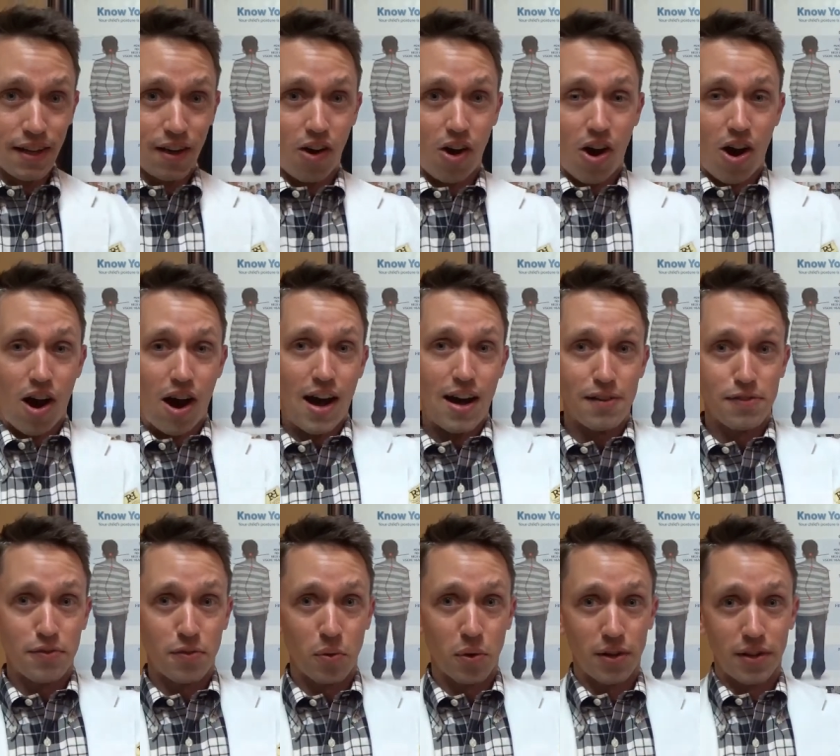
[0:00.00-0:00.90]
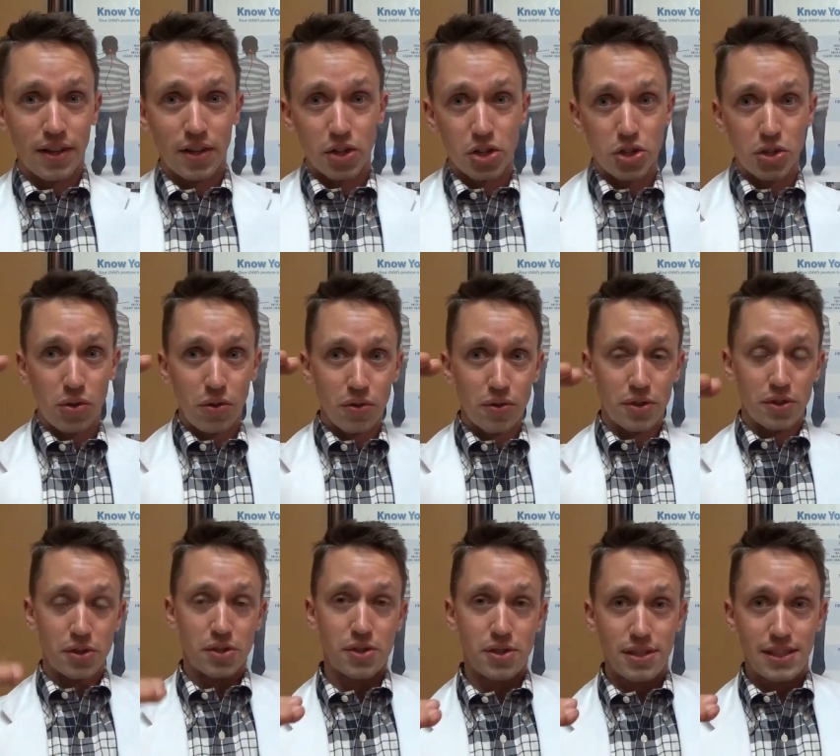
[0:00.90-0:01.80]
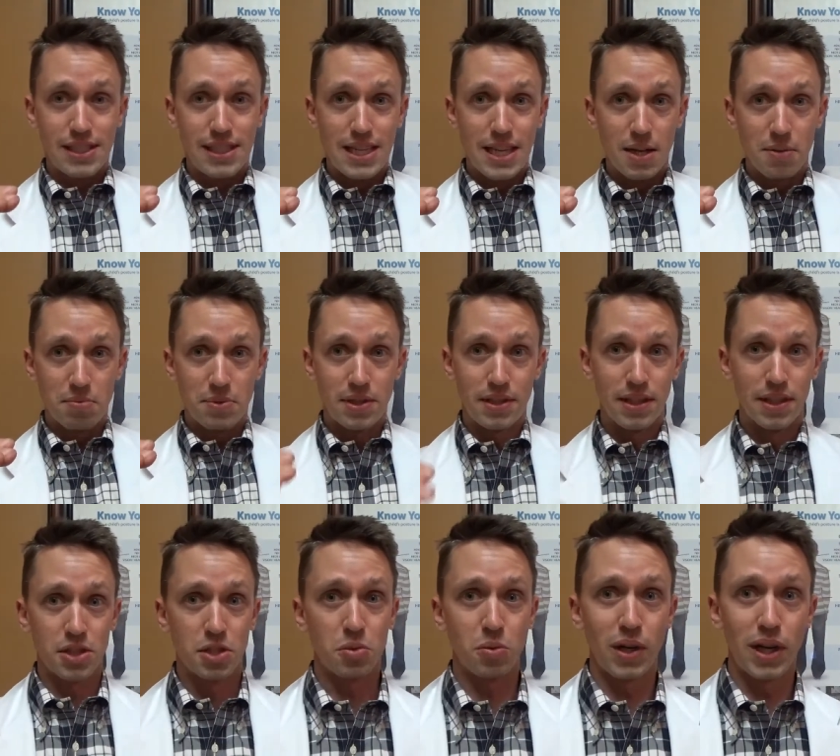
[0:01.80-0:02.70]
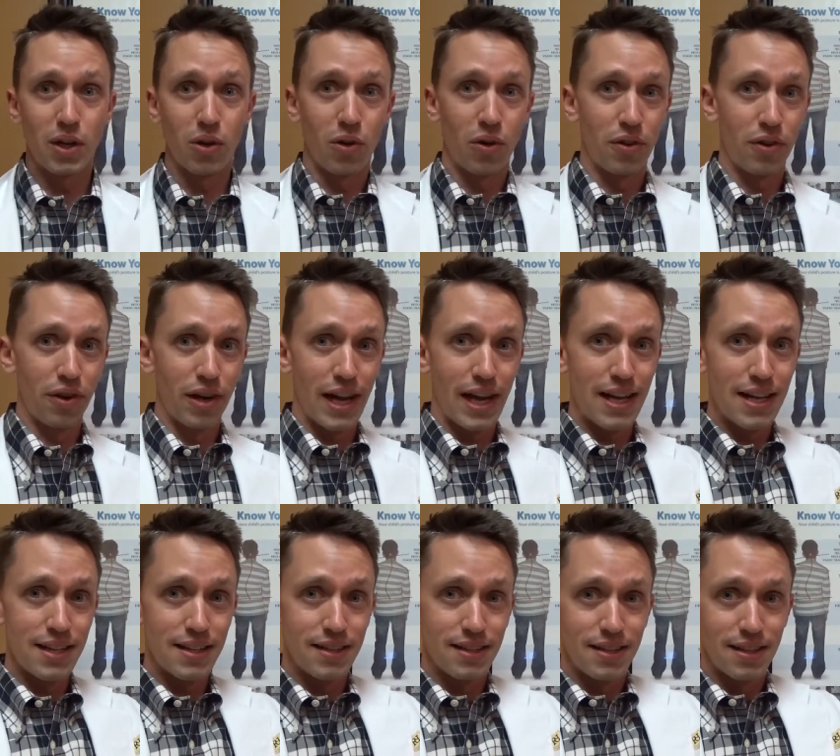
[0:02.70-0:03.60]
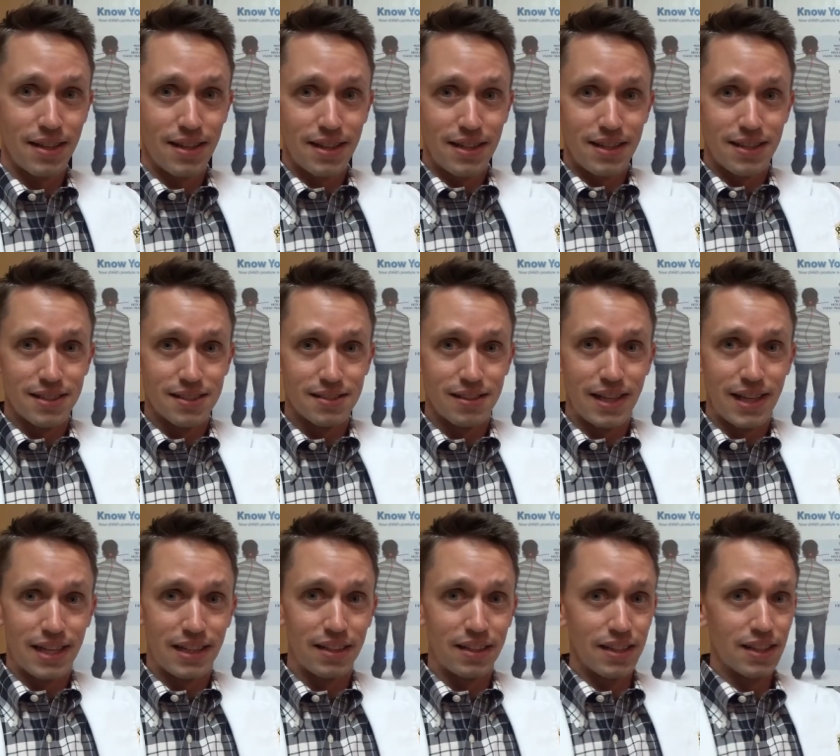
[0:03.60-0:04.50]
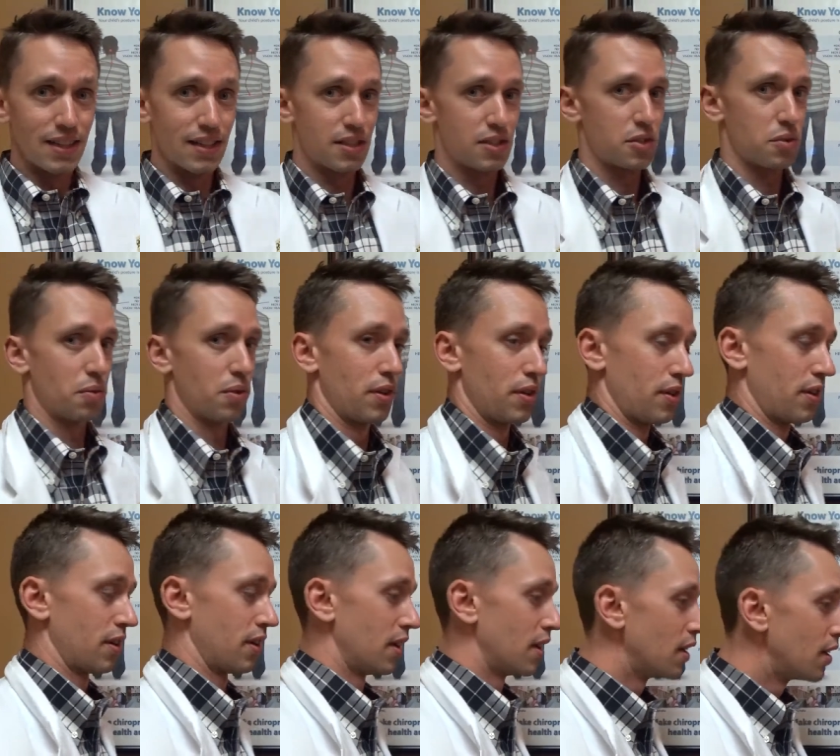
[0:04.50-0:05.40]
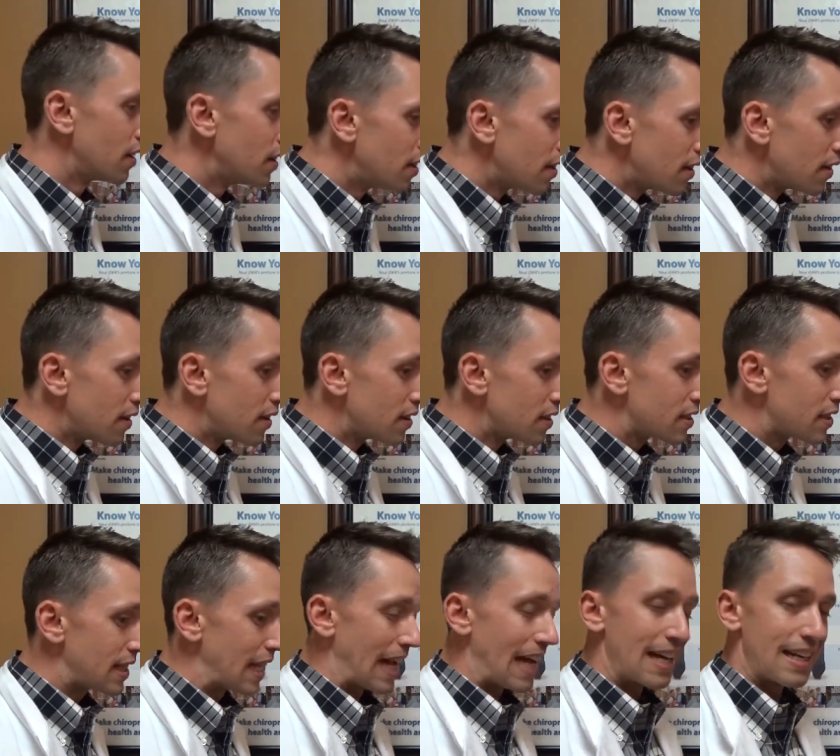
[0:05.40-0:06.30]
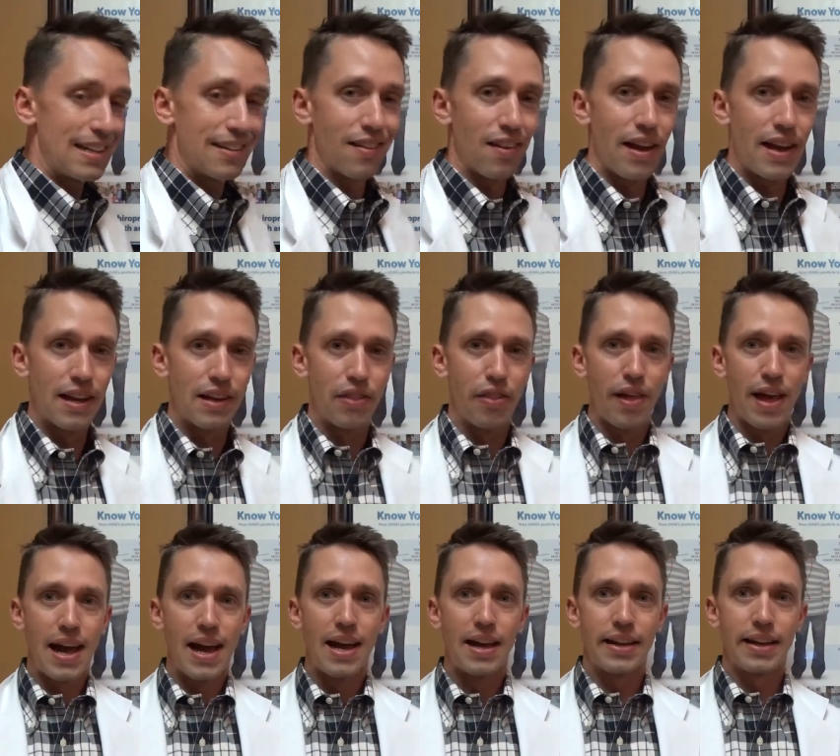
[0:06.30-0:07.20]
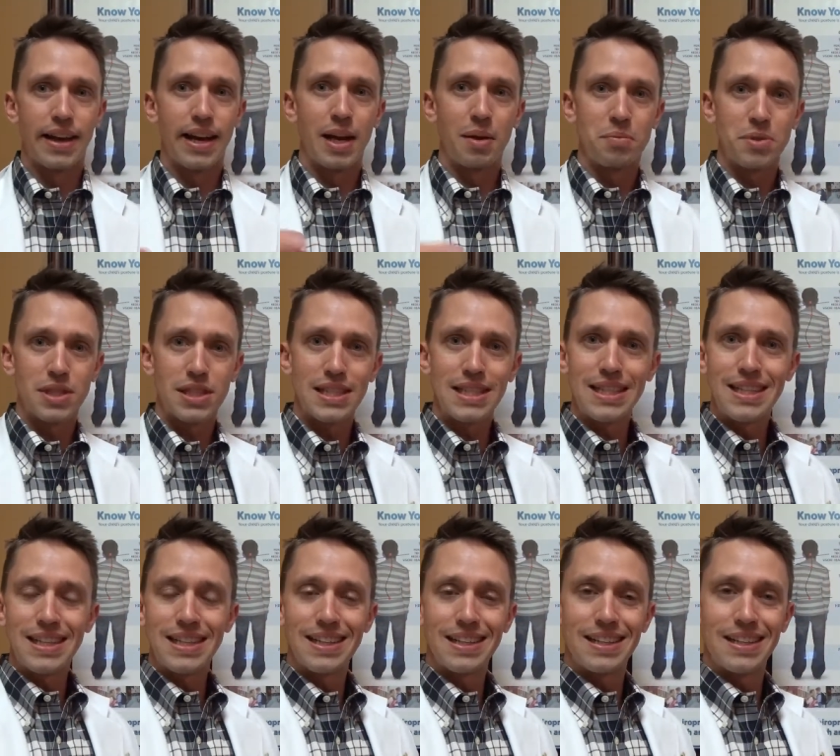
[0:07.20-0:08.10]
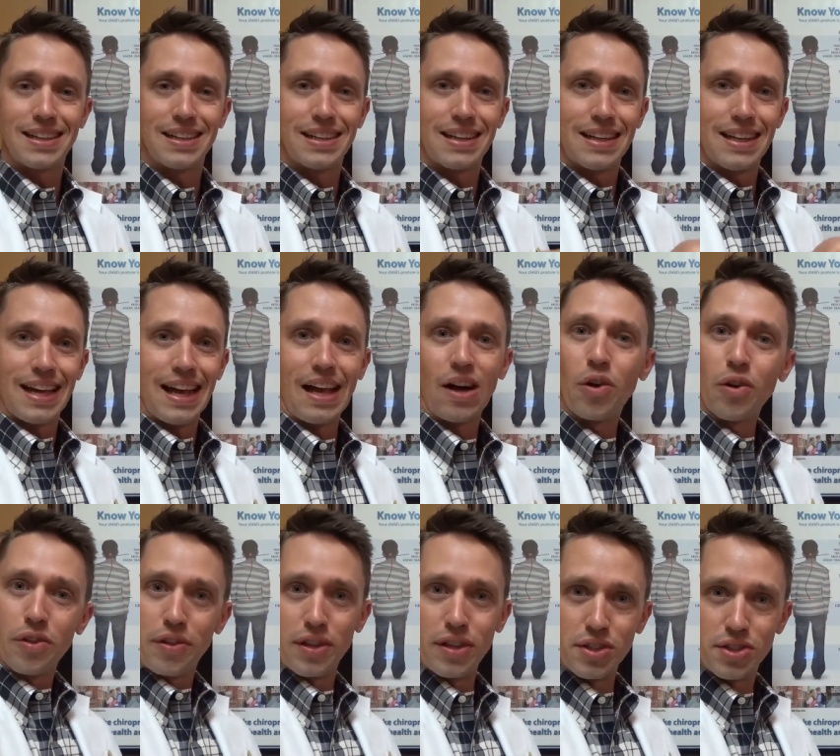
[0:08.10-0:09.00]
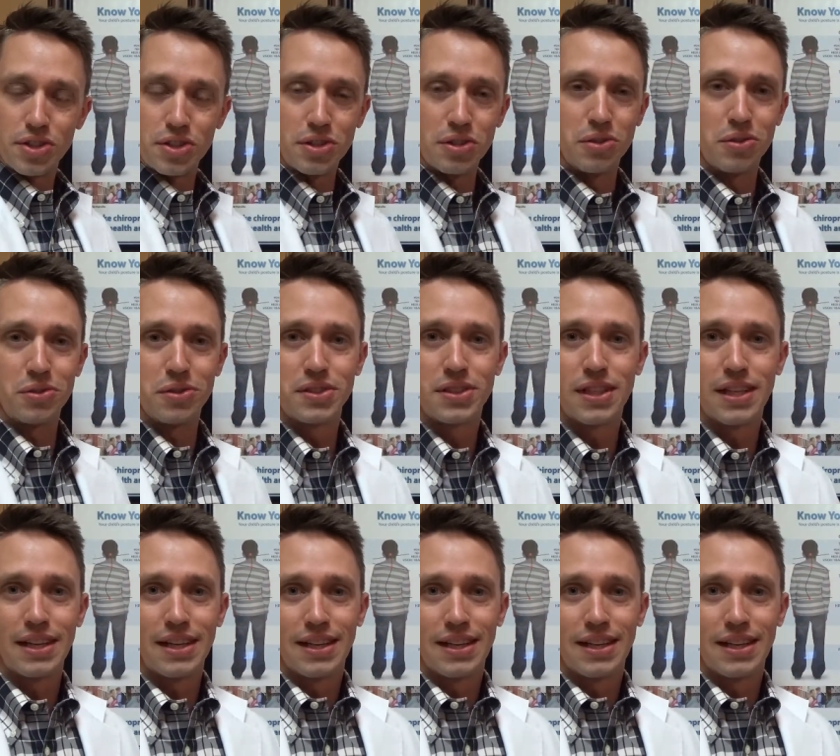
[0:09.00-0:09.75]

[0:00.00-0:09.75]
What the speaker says: off, where their shoulders tipped this way, or their head is like this, where they're standing like that, and I'm seeing health issues